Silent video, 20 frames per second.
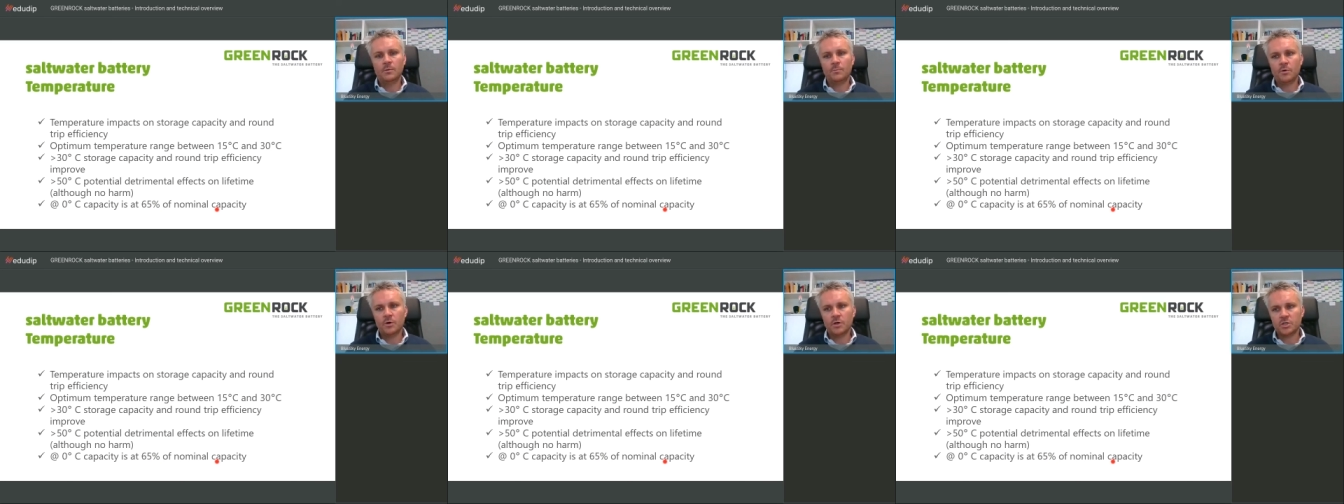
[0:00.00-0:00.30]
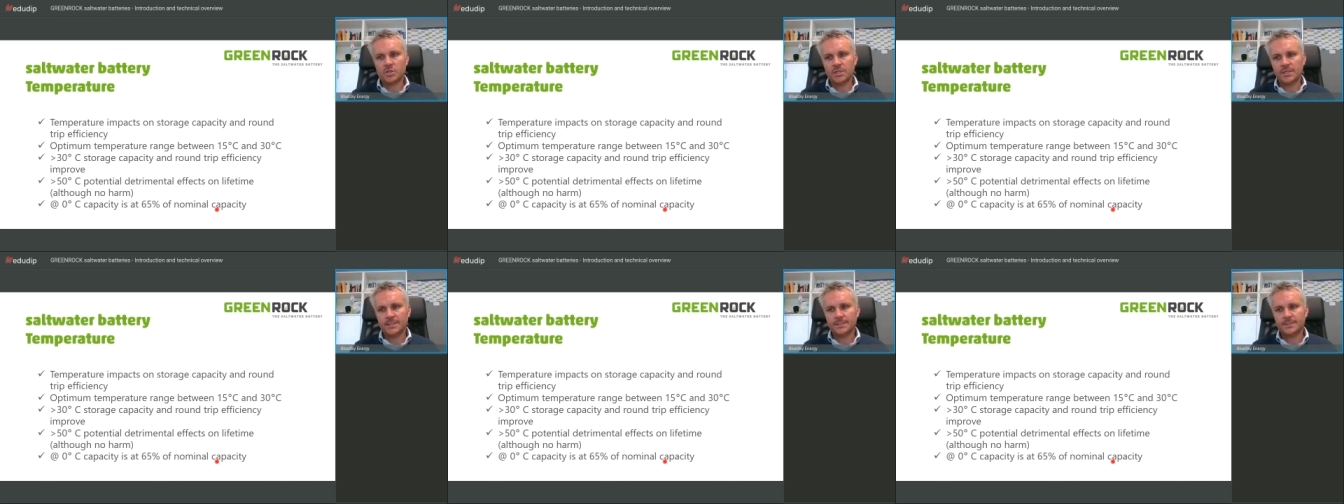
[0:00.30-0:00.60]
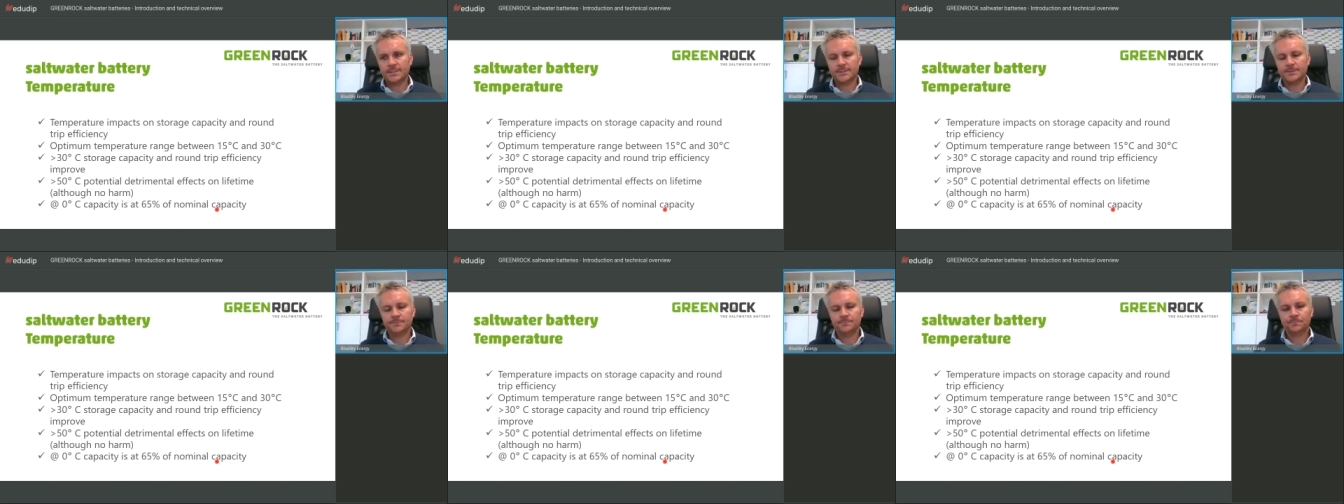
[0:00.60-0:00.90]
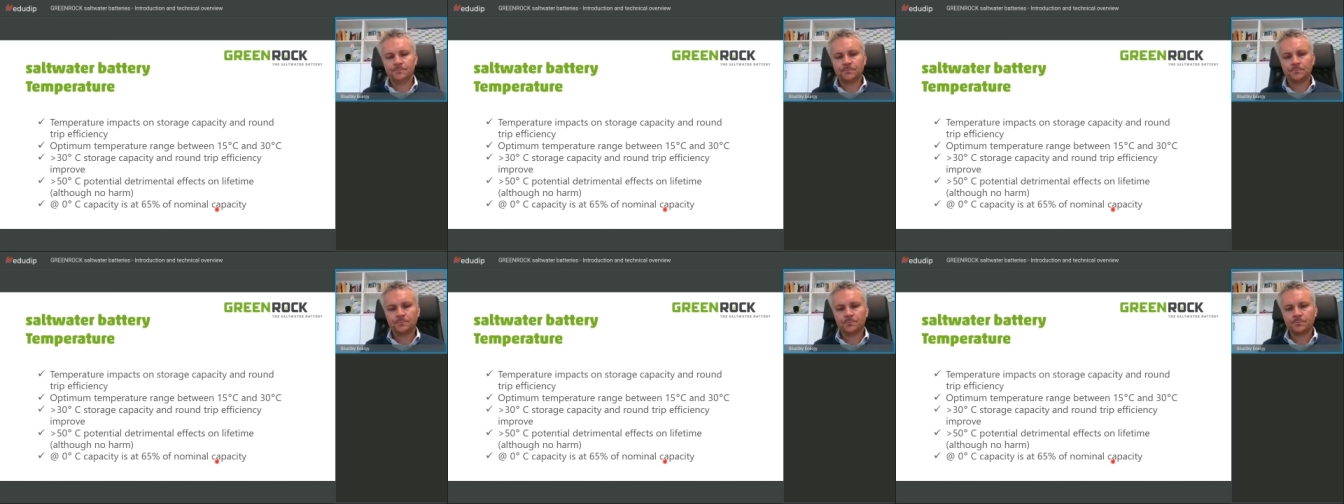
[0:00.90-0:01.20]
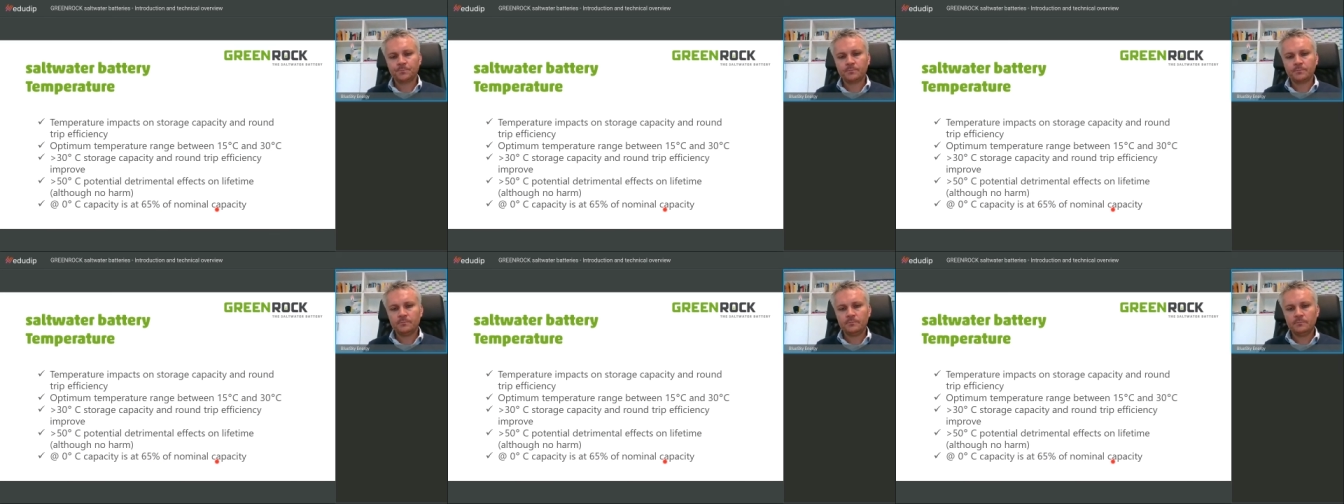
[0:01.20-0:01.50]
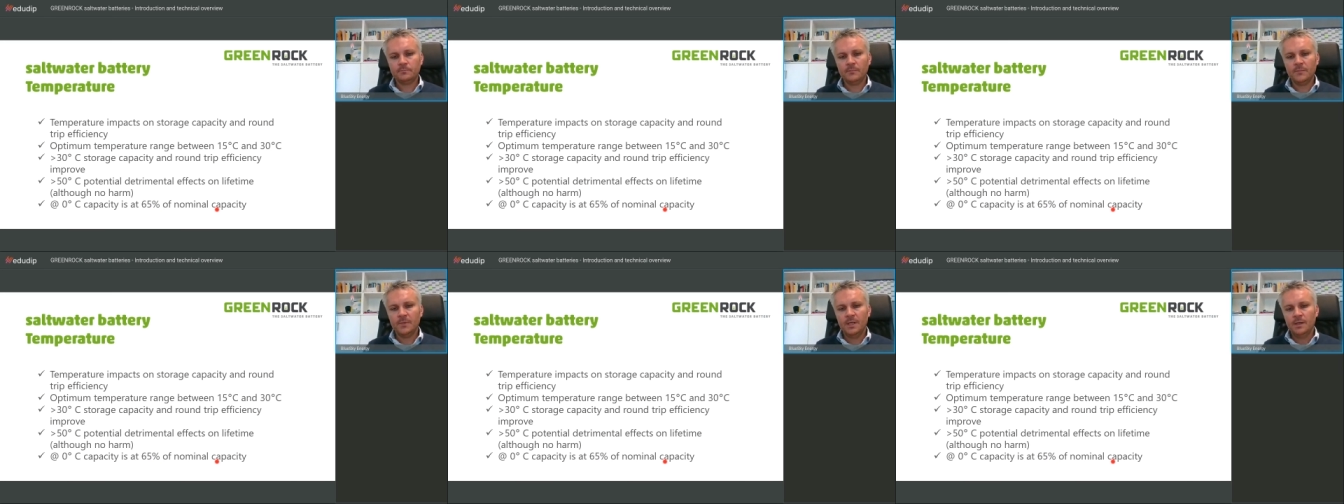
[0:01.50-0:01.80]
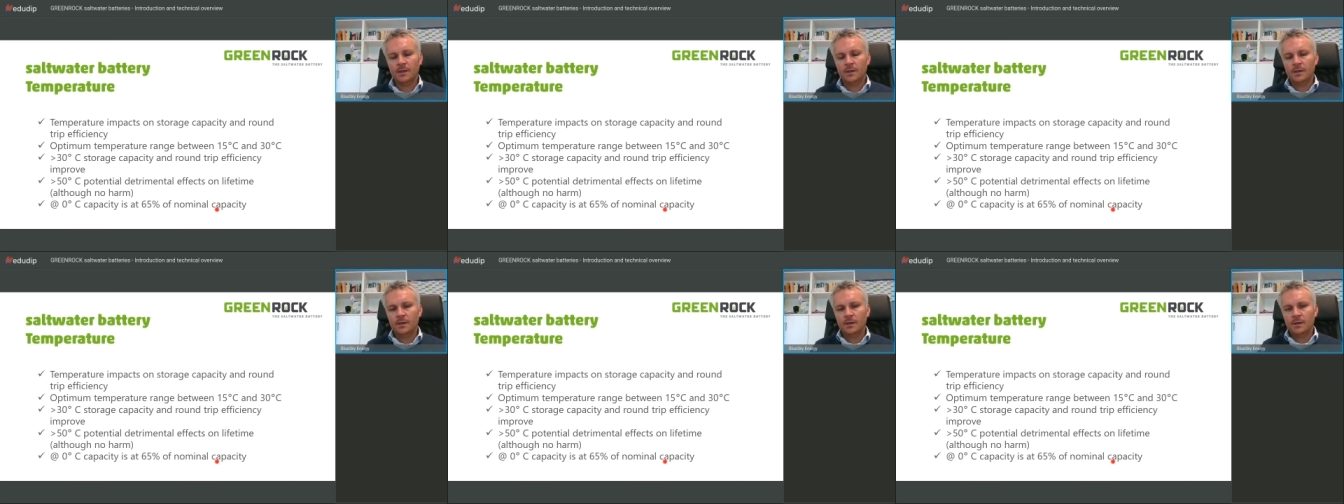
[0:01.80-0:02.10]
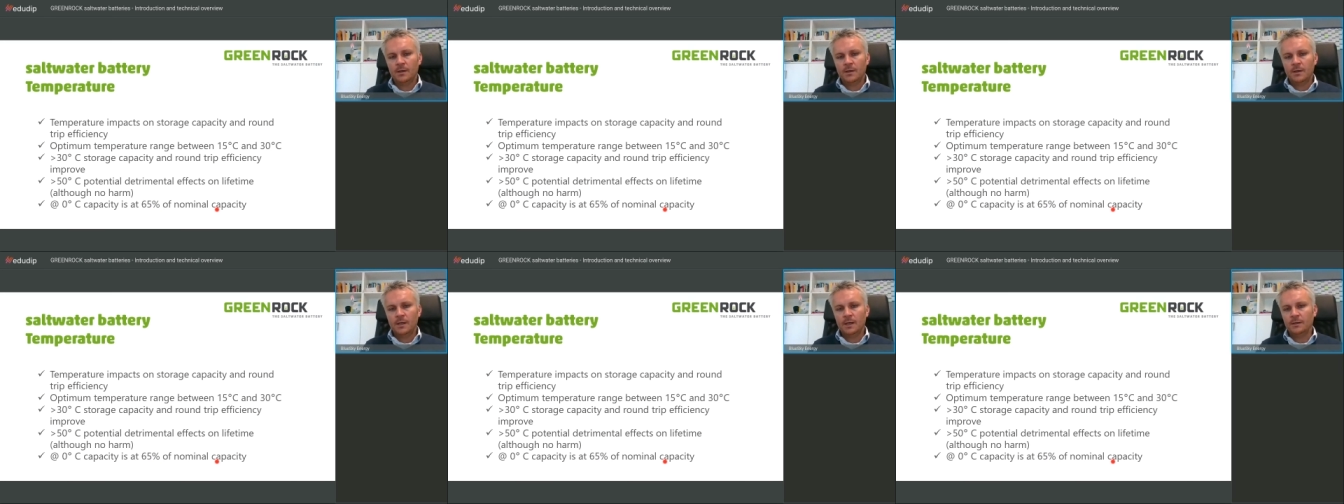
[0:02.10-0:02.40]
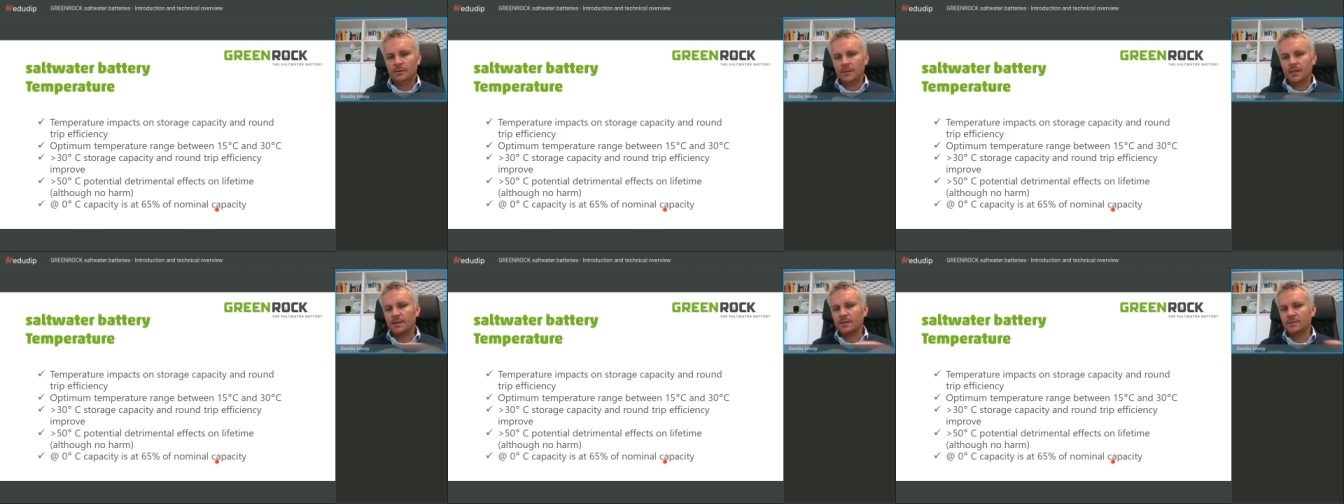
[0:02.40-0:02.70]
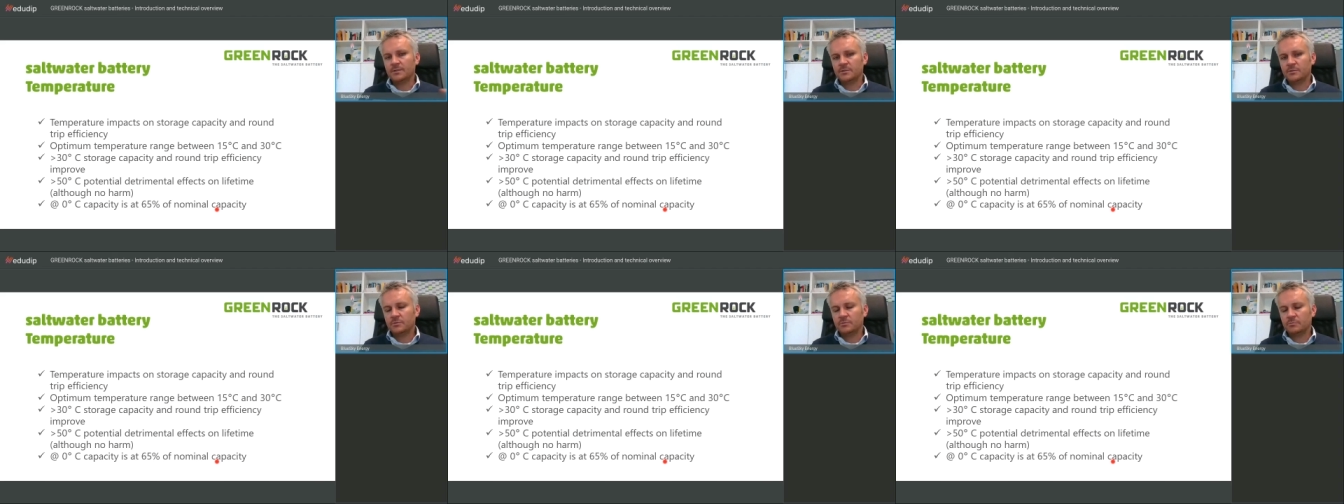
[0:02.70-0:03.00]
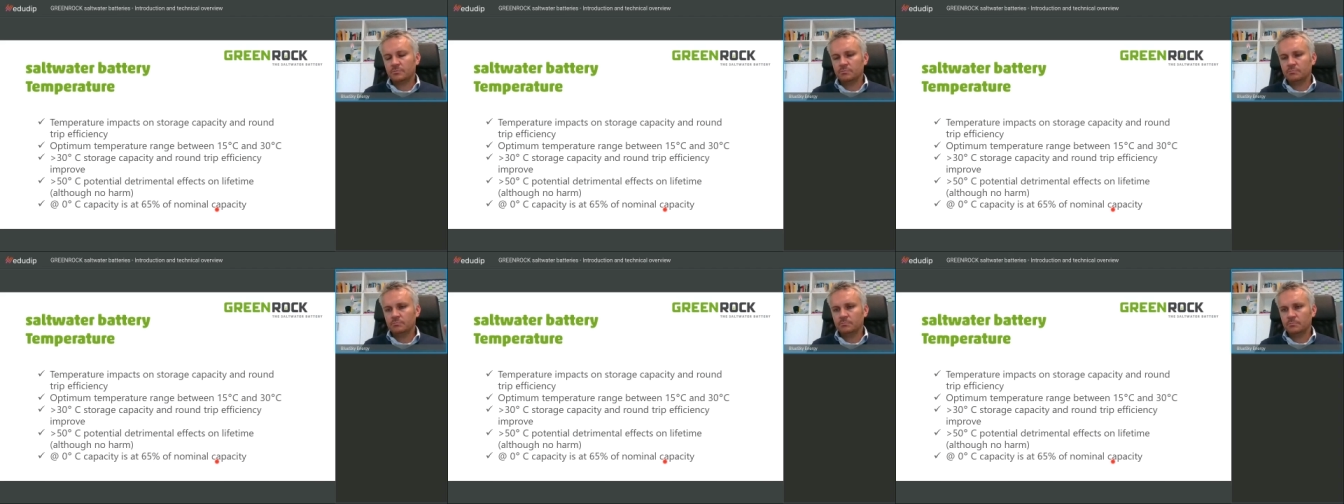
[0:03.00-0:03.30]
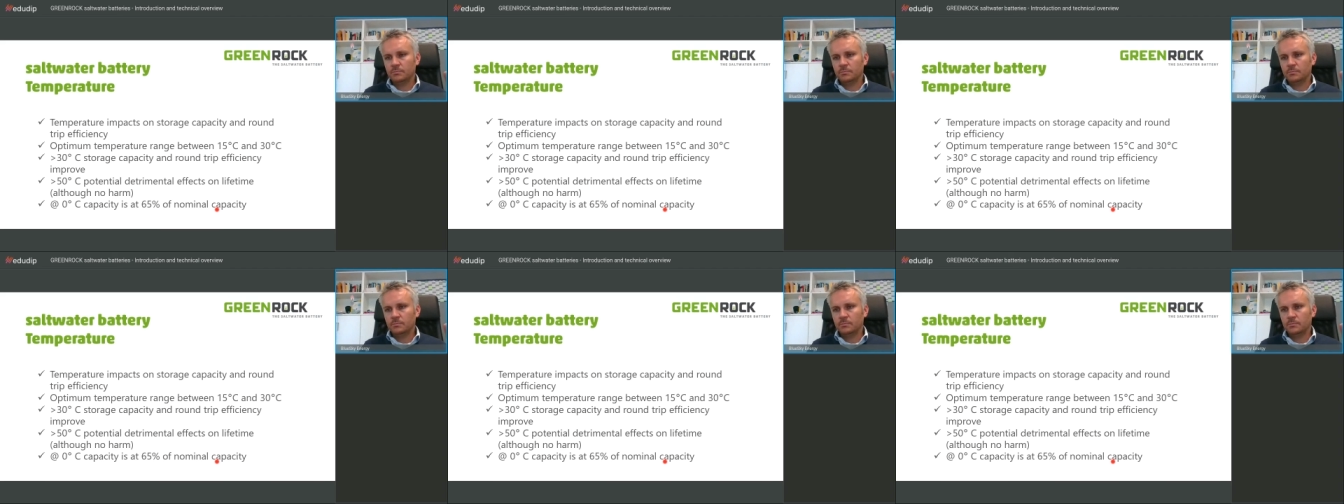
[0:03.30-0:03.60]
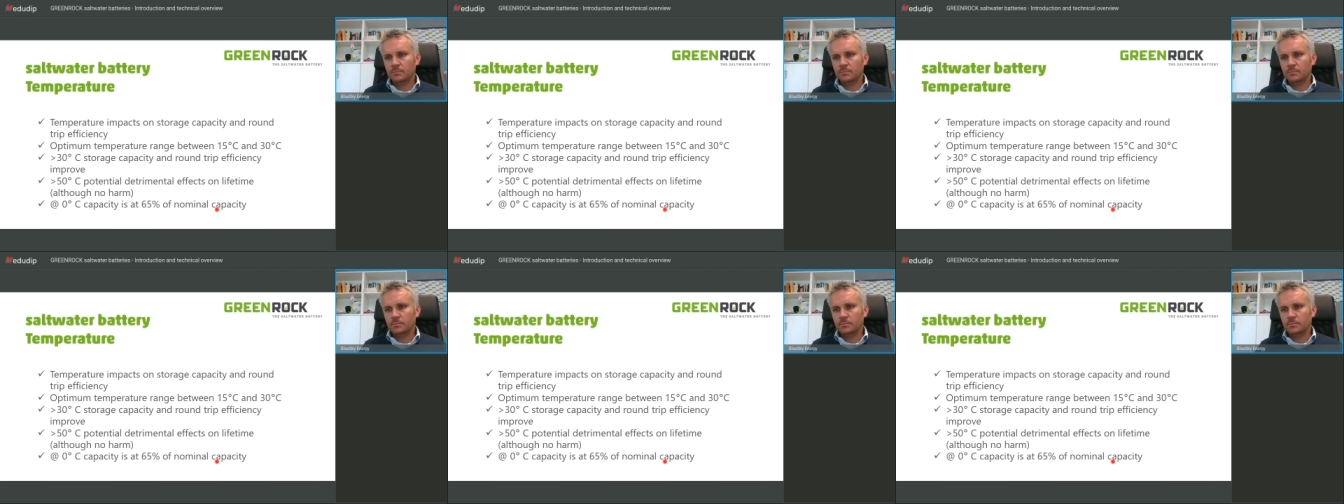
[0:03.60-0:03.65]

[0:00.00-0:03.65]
And that is with our technology,